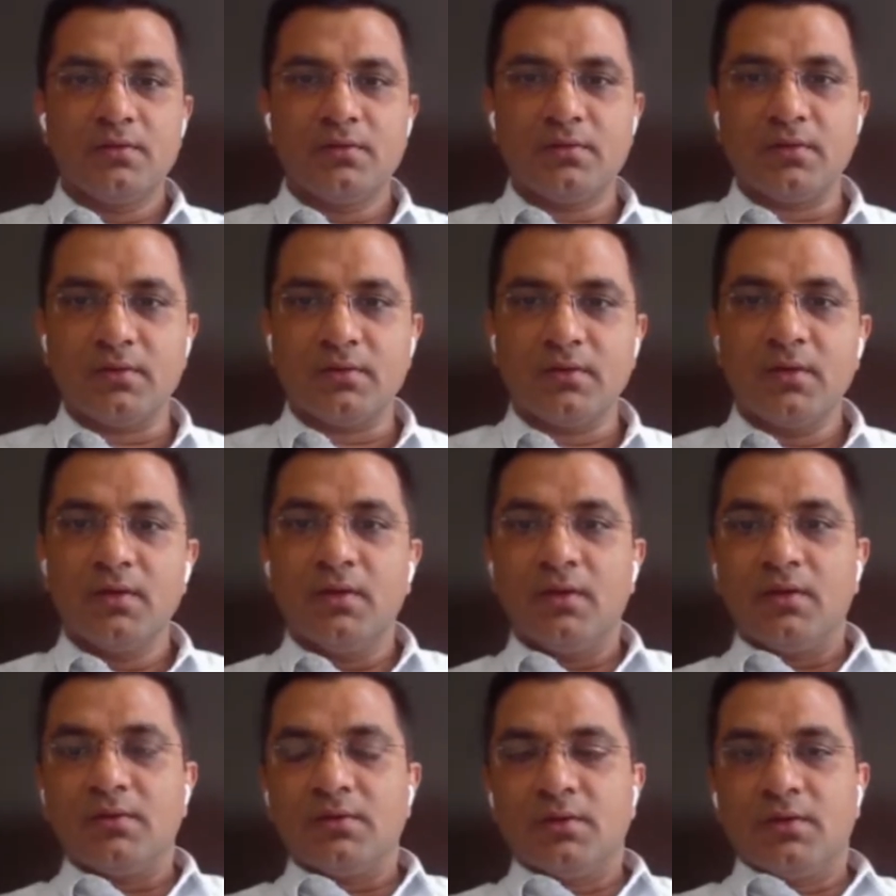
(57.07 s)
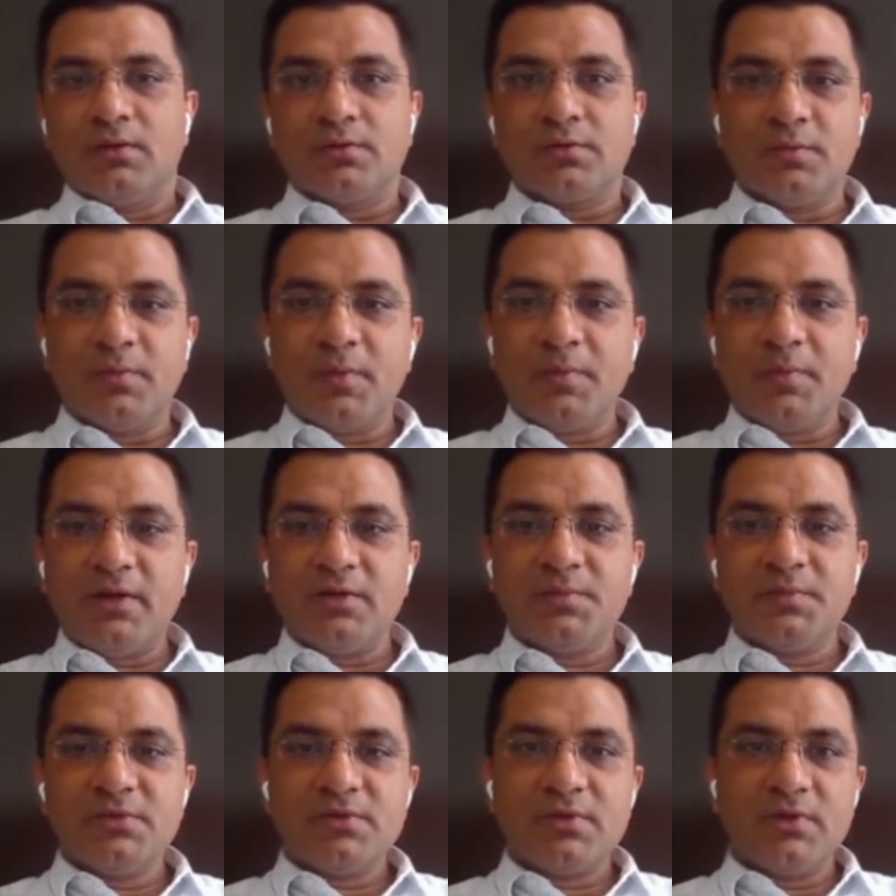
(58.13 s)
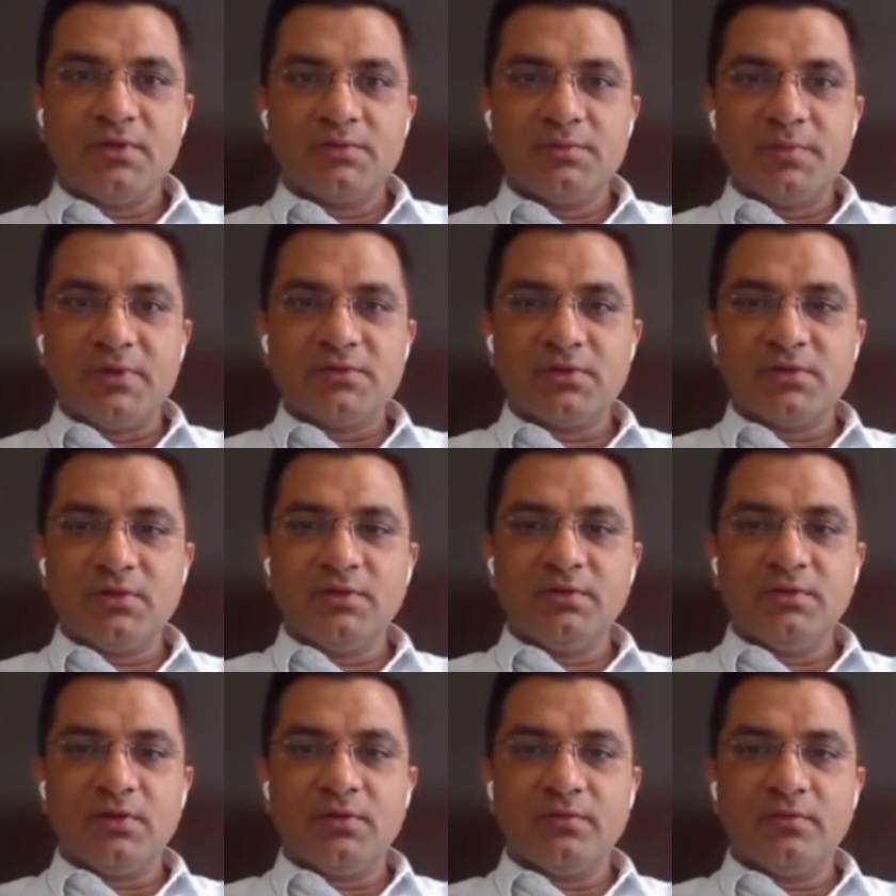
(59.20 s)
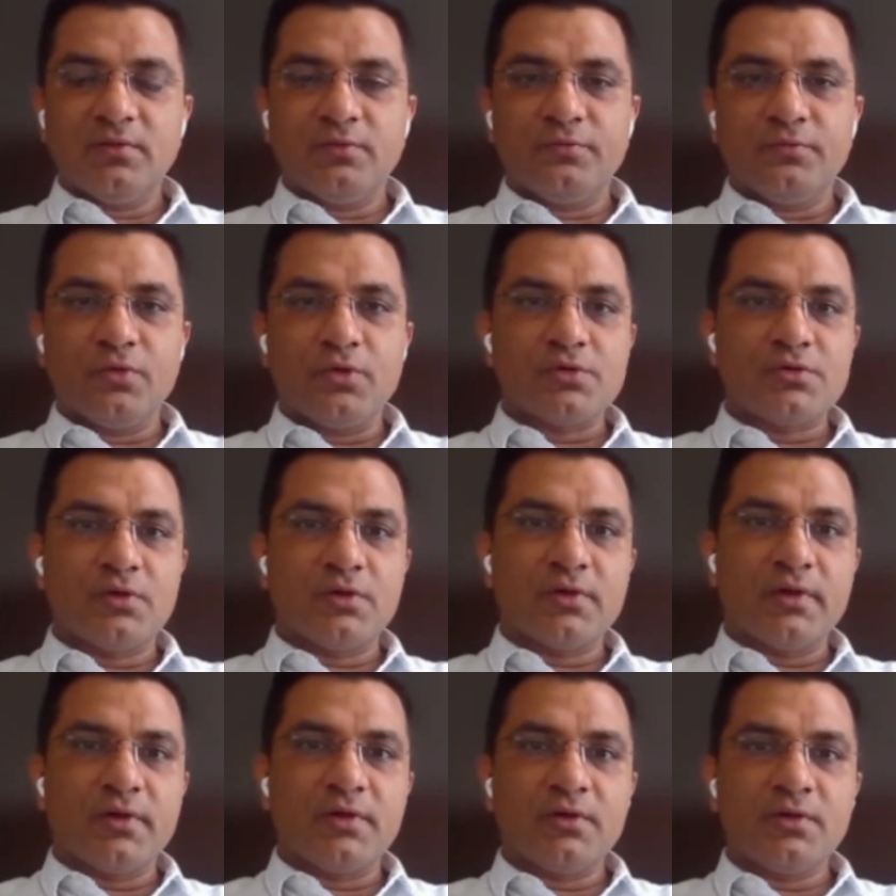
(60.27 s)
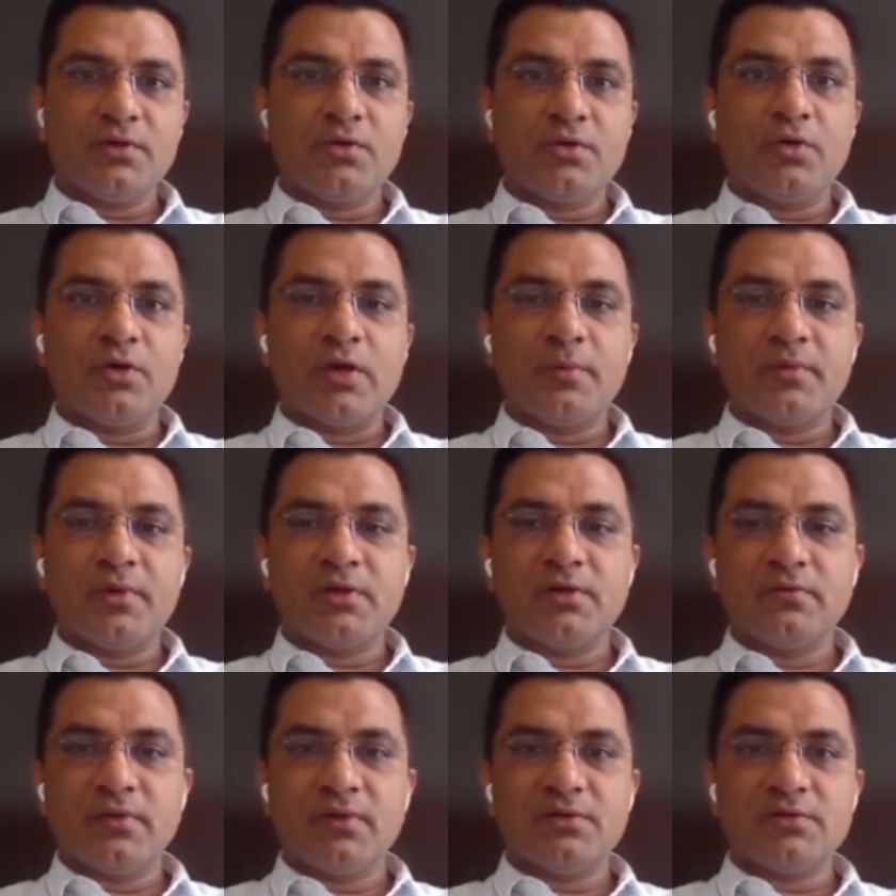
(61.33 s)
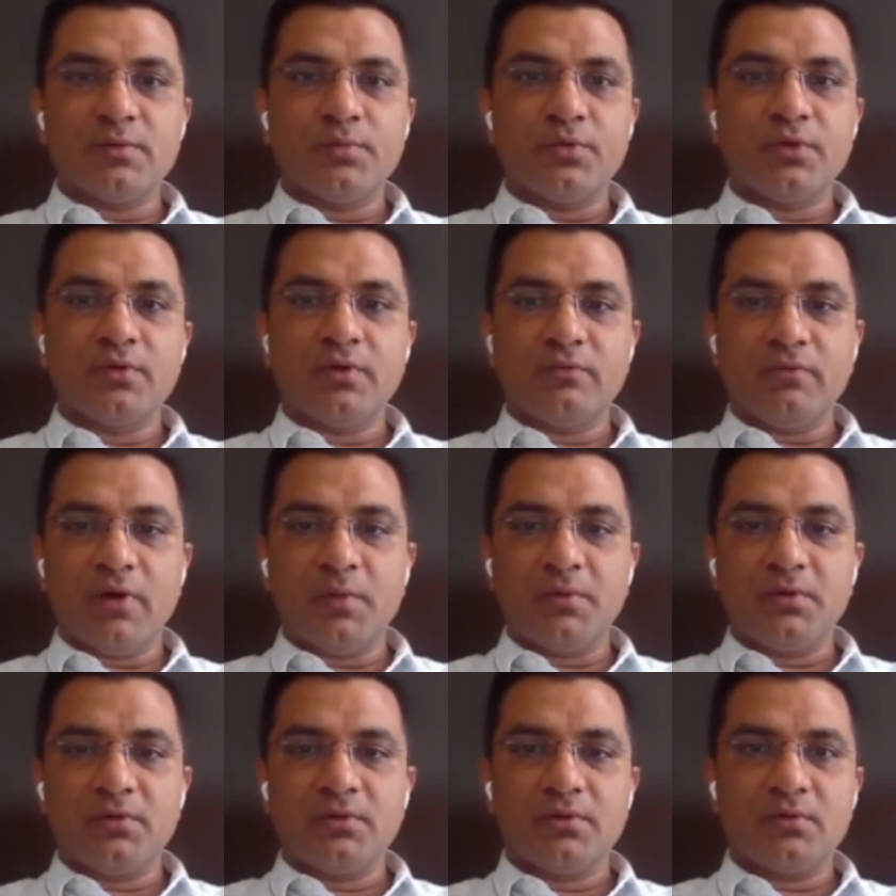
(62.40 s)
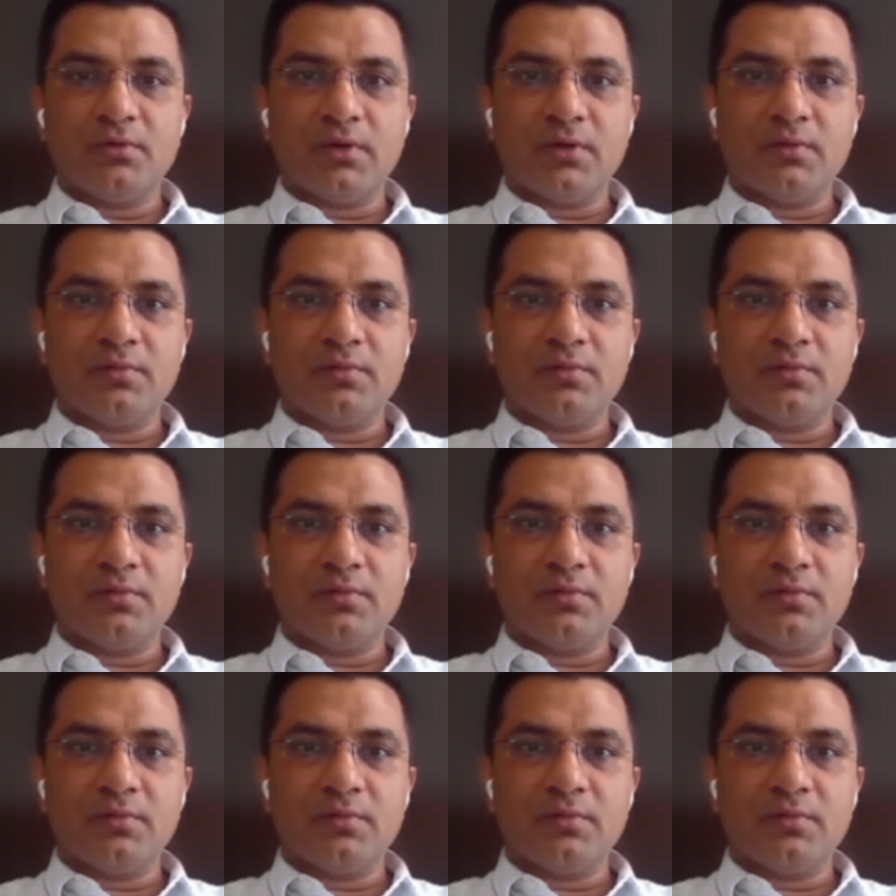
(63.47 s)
Right. So my management style is basically focused on creating a collaborative and supportive environment, right?